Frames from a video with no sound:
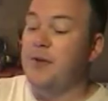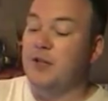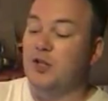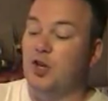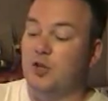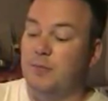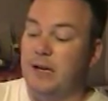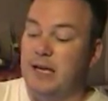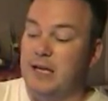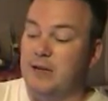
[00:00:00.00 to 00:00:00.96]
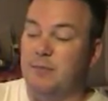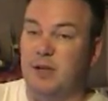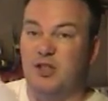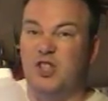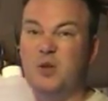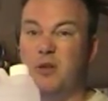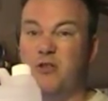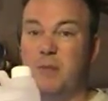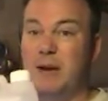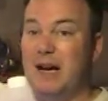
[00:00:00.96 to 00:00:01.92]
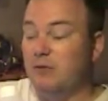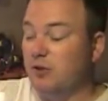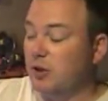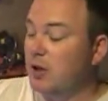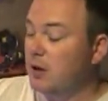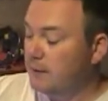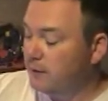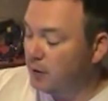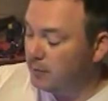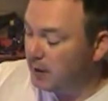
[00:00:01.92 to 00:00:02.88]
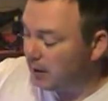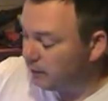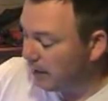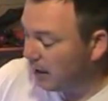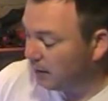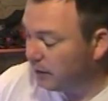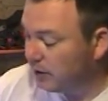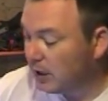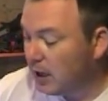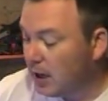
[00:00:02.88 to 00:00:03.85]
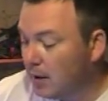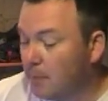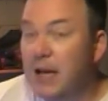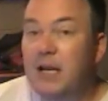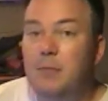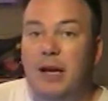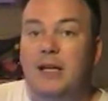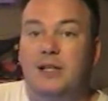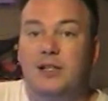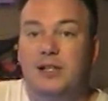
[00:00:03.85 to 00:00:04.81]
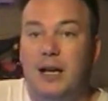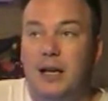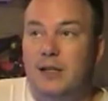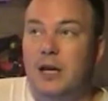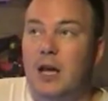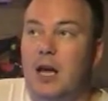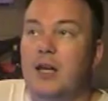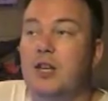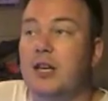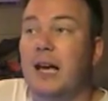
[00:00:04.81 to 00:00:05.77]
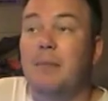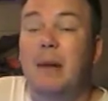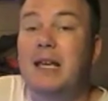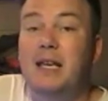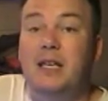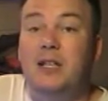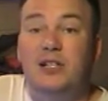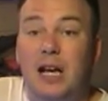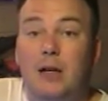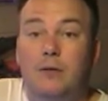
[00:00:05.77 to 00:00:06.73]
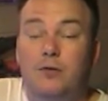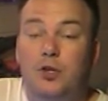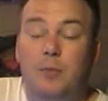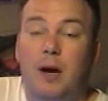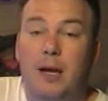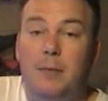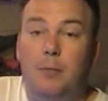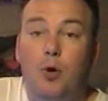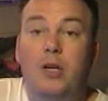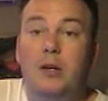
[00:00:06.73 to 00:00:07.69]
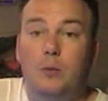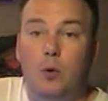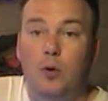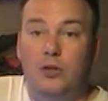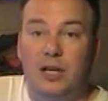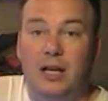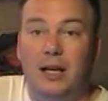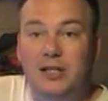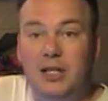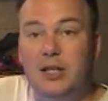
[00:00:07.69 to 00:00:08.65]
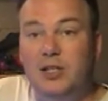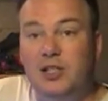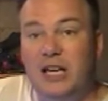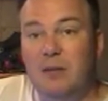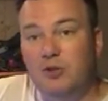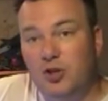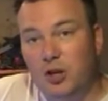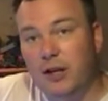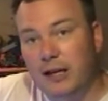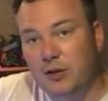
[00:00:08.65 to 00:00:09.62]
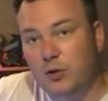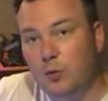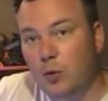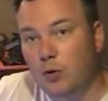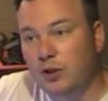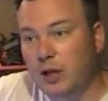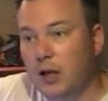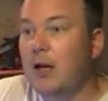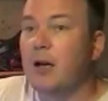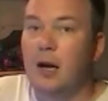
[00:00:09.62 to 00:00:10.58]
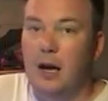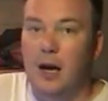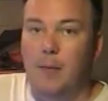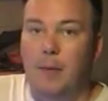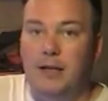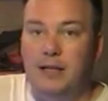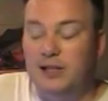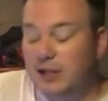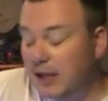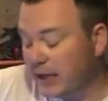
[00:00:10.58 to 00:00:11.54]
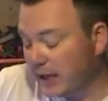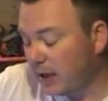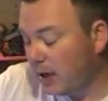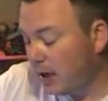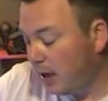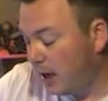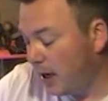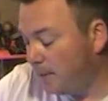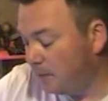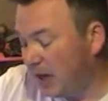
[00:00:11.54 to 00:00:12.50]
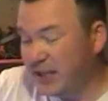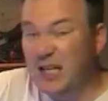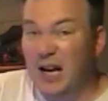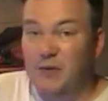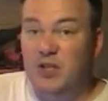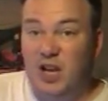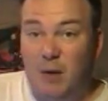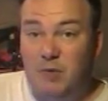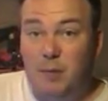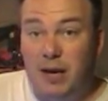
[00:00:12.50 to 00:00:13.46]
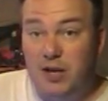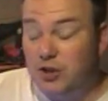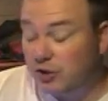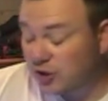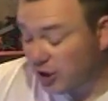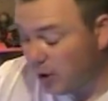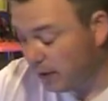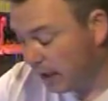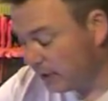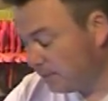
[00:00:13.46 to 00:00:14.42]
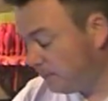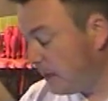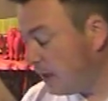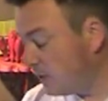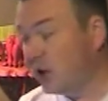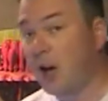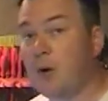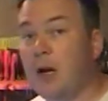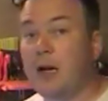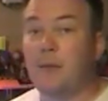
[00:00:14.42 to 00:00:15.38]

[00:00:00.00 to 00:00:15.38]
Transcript: think this cost me about two or three pounds from uh, from Halfords. Many places sell it. You can make it yourself just by boiling water, collecting the steam, turning that into water uh, by distilling it. Um, I didn't have the time, the patience to do that. So